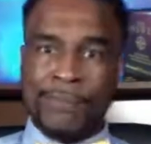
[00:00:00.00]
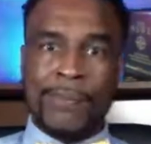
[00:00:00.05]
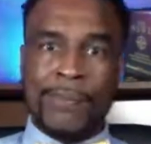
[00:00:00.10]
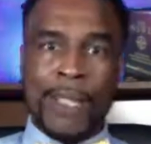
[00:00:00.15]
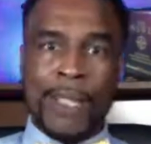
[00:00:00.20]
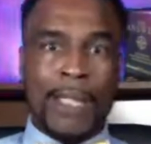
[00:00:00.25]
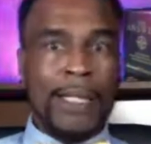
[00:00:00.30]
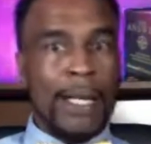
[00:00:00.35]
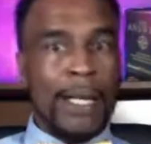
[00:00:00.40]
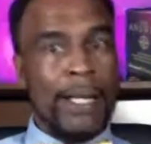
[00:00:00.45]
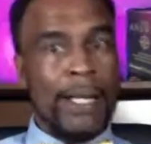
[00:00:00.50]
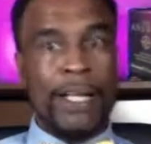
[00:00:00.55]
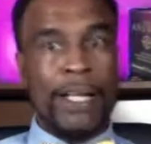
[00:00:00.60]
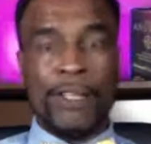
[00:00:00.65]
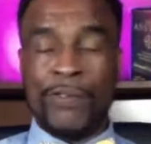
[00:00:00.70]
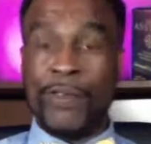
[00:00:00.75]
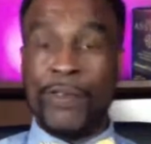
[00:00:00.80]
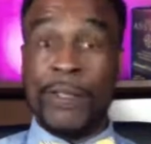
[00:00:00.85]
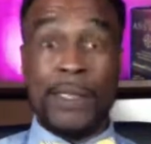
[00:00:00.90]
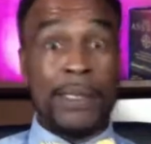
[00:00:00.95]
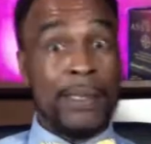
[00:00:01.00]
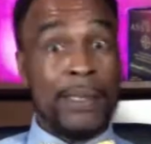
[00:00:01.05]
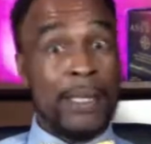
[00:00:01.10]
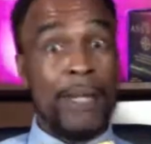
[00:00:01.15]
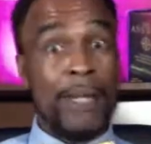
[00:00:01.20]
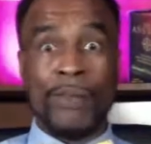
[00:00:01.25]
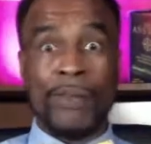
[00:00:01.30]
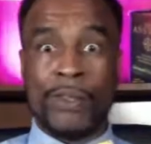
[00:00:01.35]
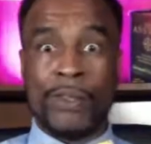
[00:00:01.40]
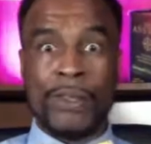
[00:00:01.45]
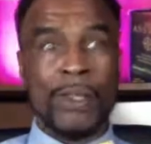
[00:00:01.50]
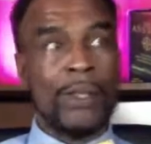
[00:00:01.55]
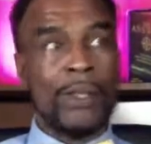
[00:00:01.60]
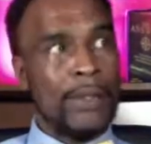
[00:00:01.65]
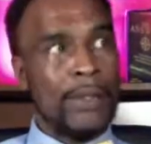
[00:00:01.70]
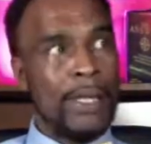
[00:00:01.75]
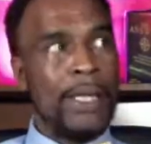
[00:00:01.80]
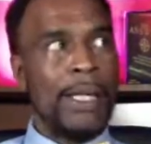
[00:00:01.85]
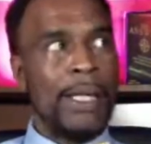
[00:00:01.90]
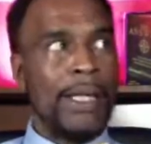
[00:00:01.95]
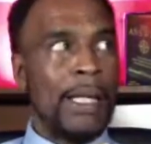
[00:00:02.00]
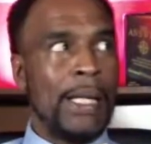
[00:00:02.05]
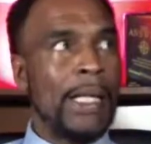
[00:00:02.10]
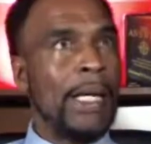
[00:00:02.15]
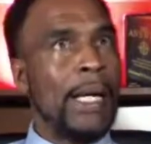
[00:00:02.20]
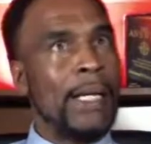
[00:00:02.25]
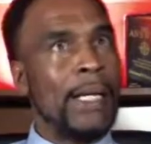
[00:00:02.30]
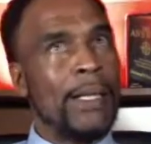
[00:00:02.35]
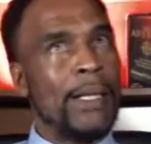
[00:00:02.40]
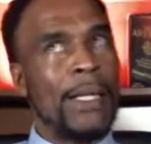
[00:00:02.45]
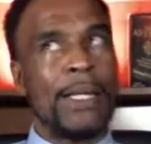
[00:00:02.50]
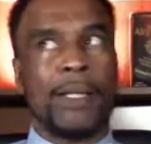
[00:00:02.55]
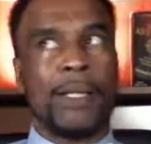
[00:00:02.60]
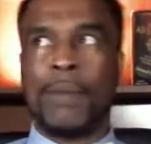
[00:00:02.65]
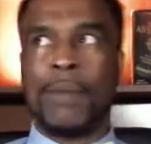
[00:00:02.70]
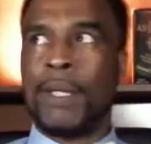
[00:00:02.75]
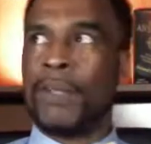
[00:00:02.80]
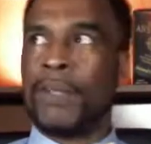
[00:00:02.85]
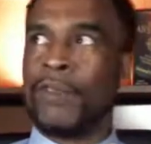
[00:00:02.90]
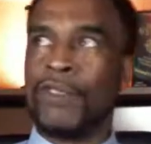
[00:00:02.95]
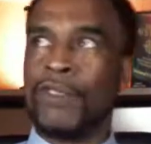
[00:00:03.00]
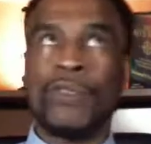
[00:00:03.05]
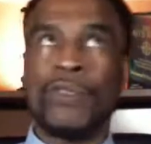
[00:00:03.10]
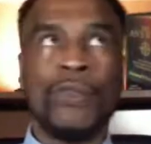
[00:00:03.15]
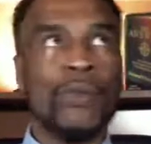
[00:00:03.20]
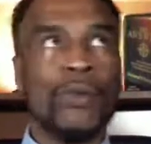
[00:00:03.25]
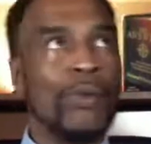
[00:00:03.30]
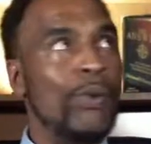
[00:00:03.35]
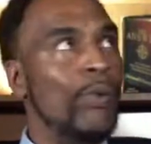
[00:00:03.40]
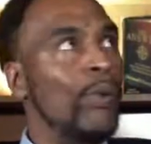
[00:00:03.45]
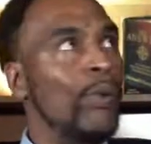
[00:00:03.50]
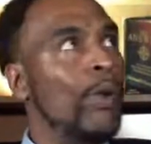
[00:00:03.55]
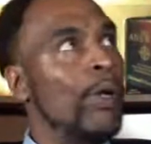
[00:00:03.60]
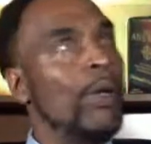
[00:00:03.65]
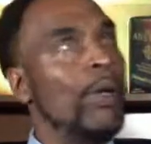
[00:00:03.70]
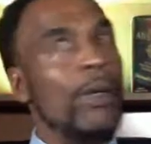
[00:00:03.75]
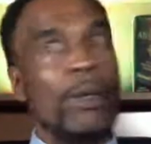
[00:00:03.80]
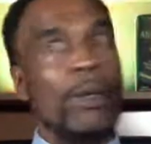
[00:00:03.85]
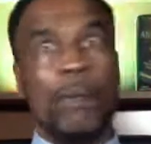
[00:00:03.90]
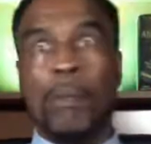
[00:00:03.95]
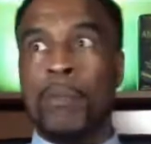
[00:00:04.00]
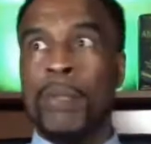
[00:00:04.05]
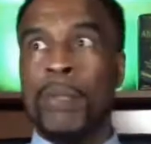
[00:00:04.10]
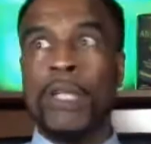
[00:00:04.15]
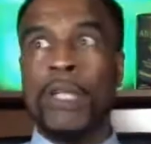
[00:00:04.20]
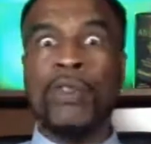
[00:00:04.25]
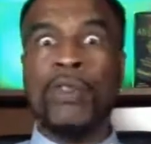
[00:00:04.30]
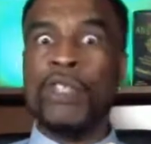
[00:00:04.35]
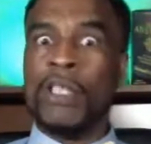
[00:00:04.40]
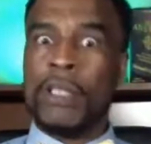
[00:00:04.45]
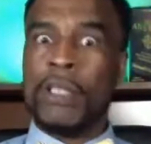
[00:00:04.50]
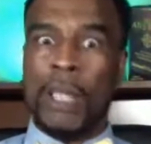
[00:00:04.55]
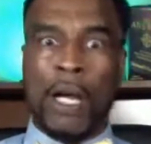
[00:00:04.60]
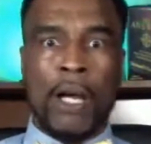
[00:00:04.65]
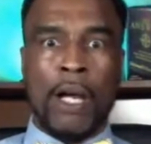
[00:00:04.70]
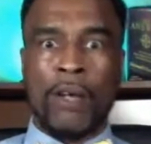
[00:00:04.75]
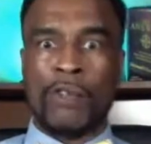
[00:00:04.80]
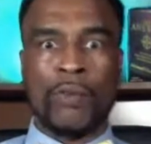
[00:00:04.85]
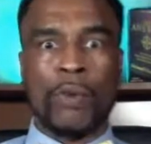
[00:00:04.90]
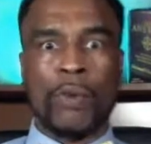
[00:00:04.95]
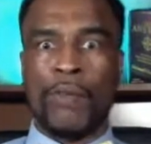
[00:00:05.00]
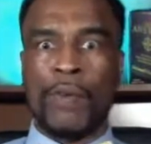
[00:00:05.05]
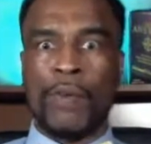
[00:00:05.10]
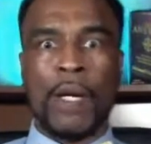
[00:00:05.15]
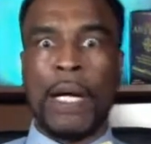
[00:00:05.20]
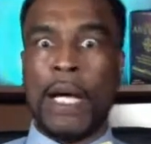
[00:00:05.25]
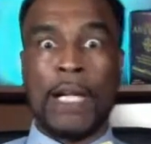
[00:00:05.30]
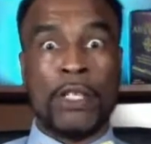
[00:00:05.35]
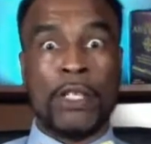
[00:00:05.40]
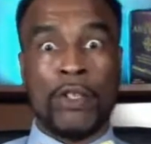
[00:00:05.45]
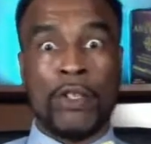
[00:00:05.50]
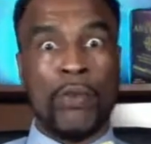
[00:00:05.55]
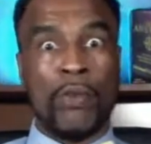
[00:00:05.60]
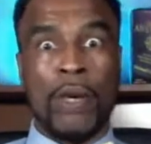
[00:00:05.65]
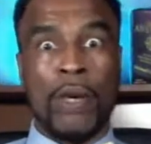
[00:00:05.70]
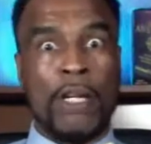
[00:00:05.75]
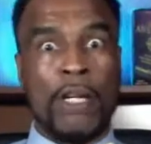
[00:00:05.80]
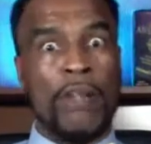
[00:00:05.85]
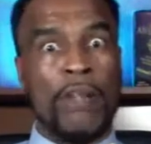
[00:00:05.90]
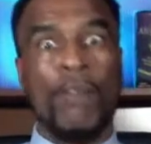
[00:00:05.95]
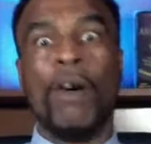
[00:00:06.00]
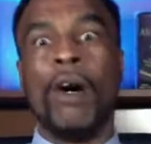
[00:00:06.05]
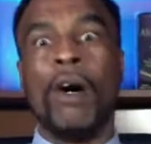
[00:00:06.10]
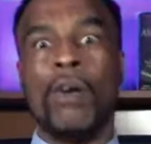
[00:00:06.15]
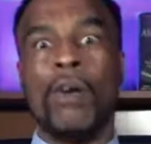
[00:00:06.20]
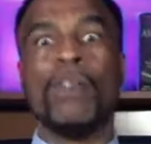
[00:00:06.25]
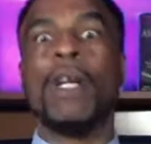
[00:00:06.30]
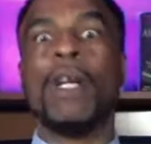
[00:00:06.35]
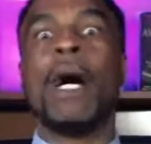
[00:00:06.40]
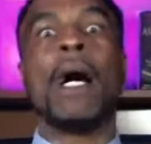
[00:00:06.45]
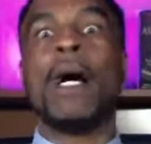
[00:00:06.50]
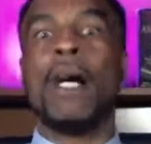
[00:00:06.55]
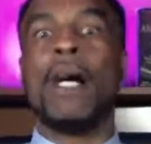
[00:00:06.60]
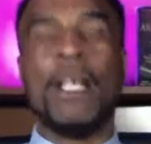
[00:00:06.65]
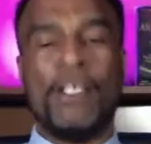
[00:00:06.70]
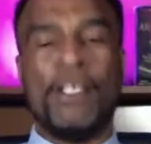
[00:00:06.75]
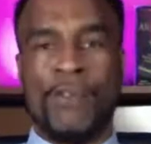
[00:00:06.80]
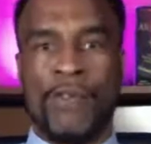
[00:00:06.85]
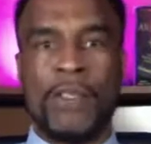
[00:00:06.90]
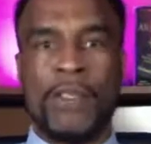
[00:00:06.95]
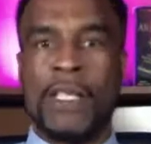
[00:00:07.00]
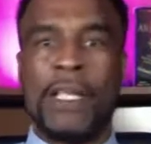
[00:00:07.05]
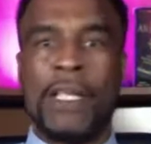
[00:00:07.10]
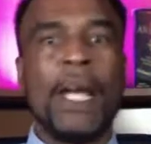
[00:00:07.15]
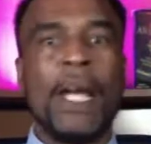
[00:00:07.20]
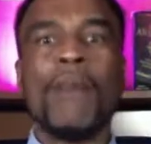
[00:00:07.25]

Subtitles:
that Heinz 57 sauce, yeah, they got like about $2 billion worth of line of credit on Heinz 50.